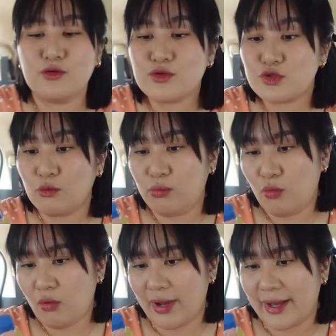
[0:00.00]
kong
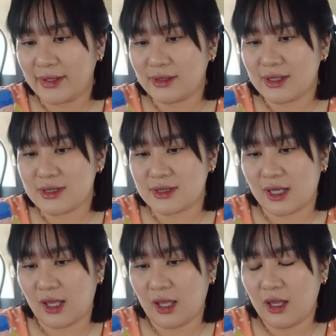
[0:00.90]
subukan
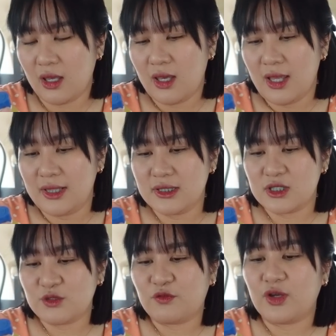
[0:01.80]
kasi this
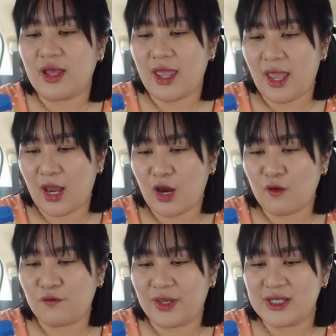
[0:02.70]
is for the
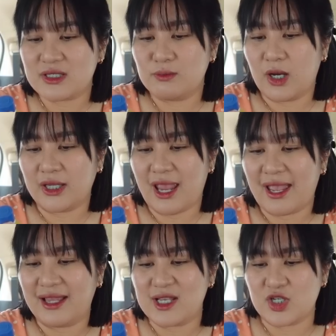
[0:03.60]
hair, face, body,
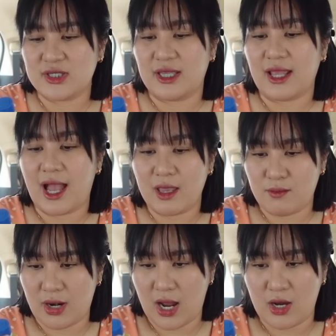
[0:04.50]
eyelashes, and
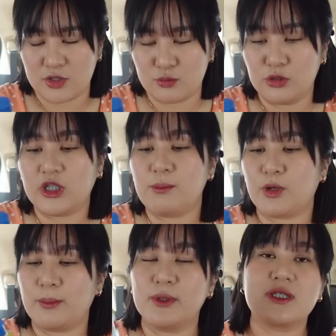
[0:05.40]
eyebrows.
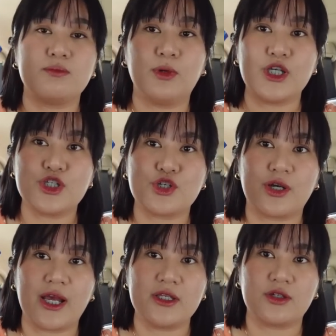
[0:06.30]
Multi-purpose
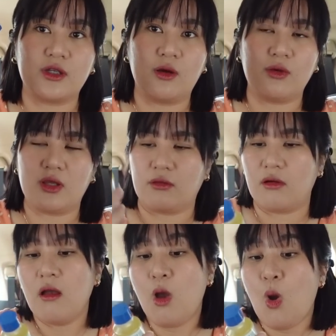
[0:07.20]
moisturizer daw ito.
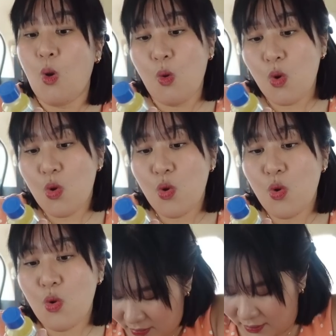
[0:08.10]

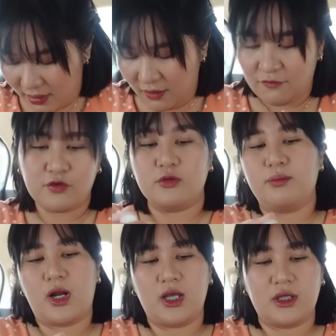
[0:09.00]
Woo! May mga food
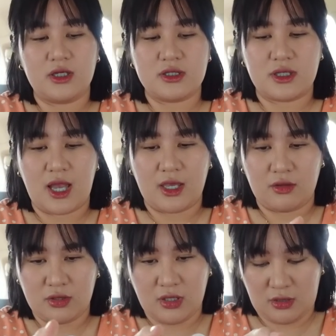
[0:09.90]
products
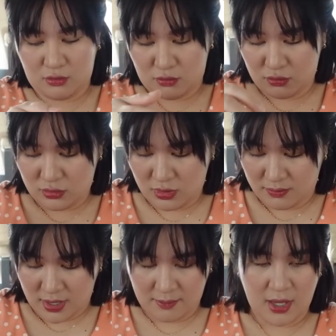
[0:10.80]
tayo dito, oh, 'di
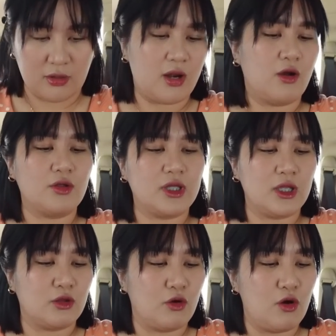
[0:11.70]
ba? Meron ako
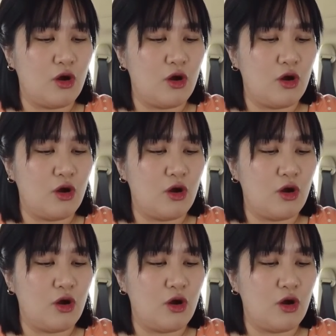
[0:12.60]
dito.